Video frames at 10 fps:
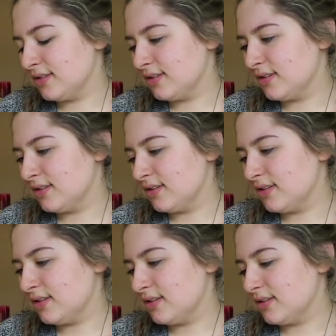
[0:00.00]

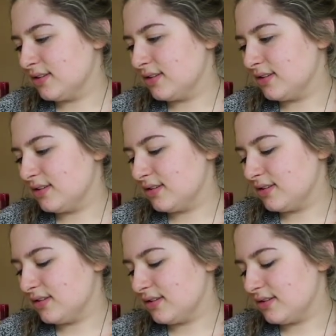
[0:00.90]

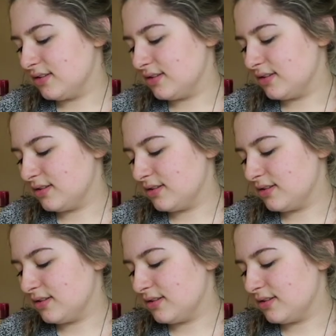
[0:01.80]
(silence)